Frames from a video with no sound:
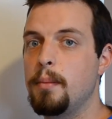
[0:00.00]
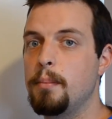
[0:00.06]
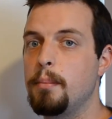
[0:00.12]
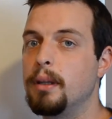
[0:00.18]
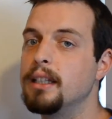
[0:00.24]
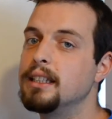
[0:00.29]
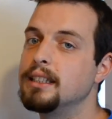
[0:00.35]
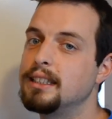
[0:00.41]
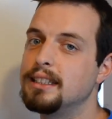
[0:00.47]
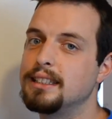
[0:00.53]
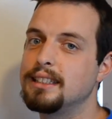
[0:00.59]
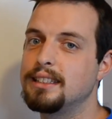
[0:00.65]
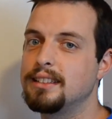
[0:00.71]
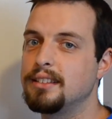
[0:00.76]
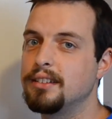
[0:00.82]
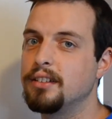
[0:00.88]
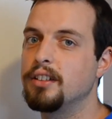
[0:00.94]
But this is
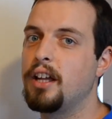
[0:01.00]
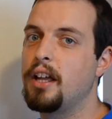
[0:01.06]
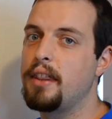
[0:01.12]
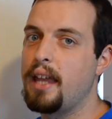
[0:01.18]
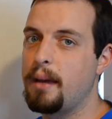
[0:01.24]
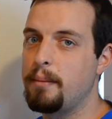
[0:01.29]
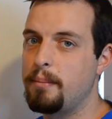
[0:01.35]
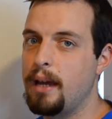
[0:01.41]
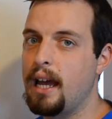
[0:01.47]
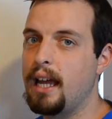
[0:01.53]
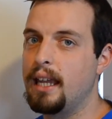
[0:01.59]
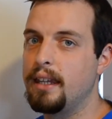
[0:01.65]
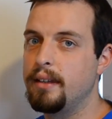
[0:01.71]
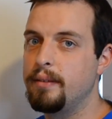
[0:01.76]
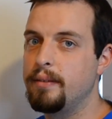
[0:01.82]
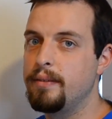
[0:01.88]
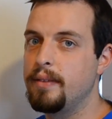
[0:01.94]
still not that bad.
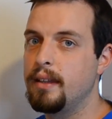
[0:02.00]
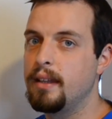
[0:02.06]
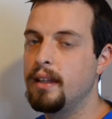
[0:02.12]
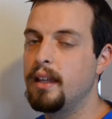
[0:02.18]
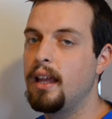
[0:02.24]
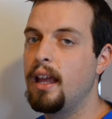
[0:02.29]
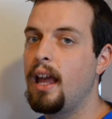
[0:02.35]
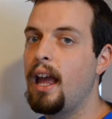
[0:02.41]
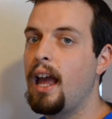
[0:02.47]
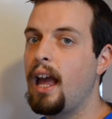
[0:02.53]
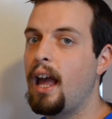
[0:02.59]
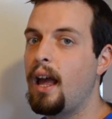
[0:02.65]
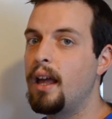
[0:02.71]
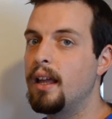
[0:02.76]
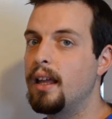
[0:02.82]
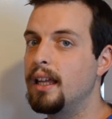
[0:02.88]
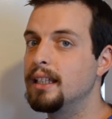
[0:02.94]

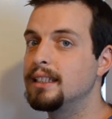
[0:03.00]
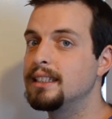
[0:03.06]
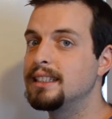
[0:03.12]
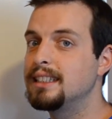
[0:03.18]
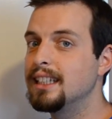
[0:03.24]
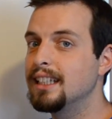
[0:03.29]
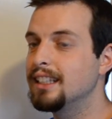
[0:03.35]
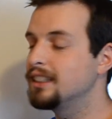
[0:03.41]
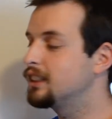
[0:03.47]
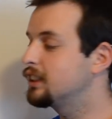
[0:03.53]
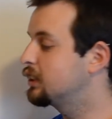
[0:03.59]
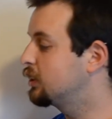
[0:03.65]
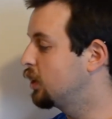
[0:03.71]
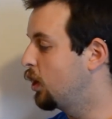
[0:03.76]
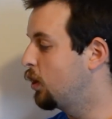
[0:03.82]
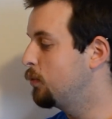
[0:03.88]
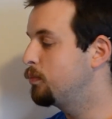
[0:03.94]
It's still a
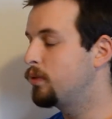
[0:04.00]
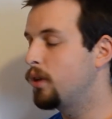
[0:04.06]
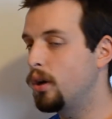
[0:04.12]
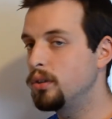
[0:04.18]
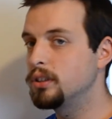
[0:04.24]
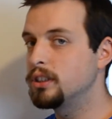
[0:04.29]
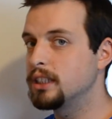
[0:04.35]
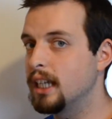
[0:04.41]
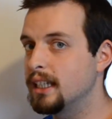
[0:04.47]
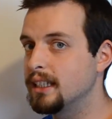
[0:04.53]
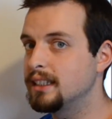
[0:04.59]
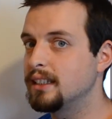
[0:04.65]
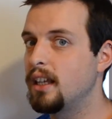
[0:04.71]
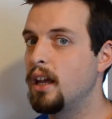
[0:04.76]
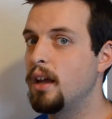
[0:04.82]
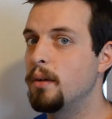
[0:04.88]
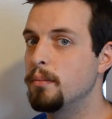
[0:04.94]
slow process
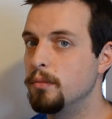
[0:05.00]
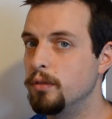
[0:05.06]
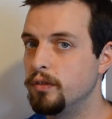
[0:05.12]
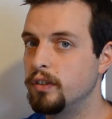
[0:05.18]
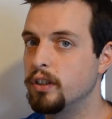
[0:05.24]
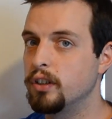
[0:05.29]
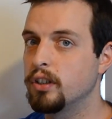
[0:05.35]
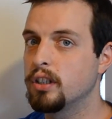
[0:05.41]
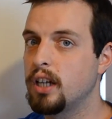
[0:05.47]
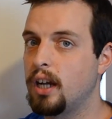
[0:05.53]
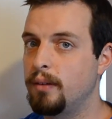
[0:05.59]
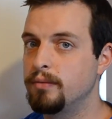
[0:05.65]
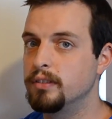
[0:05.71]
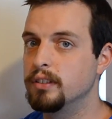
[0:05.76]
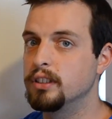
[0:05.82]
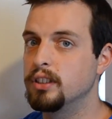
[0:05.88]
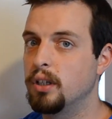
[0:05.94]
moving your
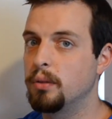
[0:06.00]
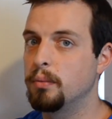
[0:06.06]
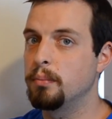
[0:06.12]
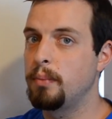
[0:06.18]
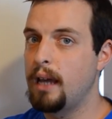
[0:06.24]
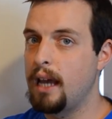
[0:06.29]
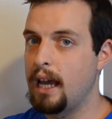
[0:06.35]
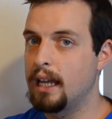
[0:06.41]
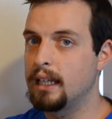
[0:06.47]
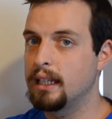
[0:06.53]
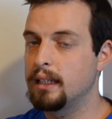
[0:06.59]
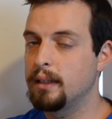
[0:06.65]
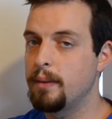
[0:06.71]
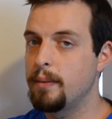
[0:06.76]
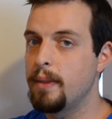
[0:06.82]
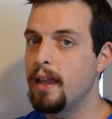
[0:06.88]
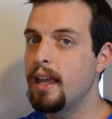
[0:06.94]
comfort zone back.
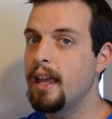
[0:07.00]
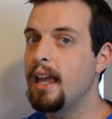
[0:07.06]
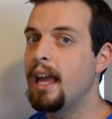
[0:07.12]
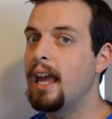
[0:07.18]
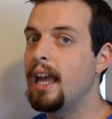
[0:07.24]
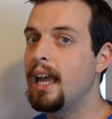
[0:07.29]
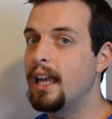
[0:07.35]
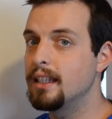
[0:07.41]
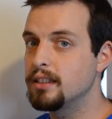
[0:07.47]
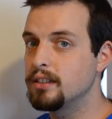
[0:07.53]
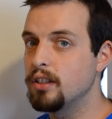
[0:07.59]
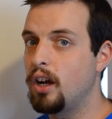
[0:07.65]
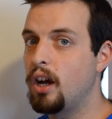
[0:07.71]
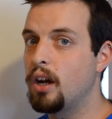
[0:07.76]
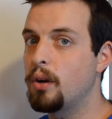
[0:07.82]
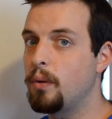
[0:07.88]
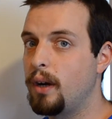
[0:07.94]
It's
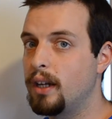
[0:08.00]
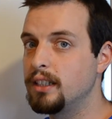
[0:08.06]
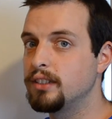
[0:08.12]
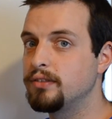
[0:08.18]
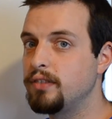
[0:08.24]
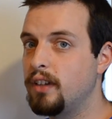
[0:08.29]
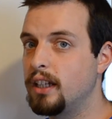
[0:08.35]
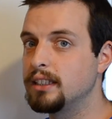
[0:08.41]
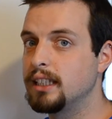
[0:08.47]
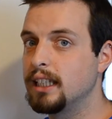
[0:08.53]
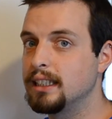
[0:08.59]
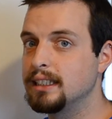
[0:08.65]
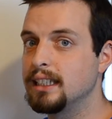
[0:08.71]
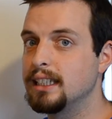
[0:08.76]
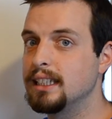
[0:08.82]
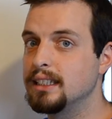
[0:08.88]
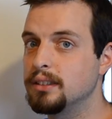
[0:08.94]
not quite as fast as
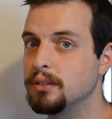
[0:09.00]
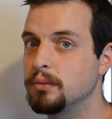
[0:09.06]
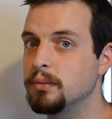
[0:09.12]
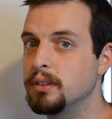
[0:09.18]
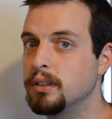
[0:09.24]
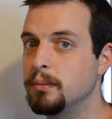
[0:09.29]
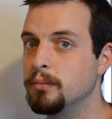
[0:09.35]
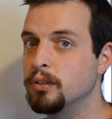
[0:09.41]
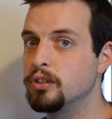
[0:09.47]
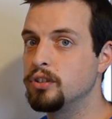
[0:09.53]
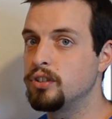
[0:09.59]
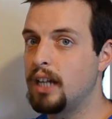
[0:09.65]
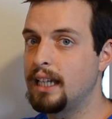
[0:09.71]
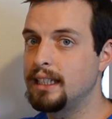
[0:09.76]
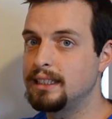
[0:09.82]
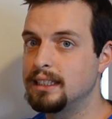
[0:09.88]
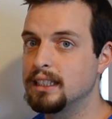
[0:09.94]
it is with the more
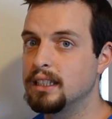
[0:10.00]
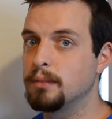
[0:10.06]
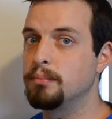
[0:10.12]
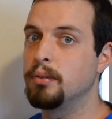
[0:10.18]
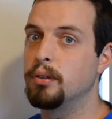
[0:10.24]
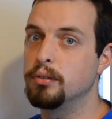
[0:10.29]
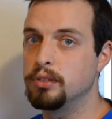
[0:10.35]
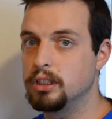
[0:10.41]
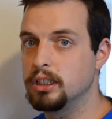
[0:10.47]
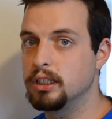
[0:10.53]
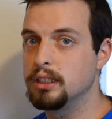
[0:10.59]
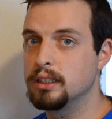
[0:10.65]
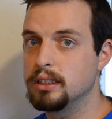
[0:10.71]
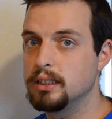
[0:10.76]
drastic approaches.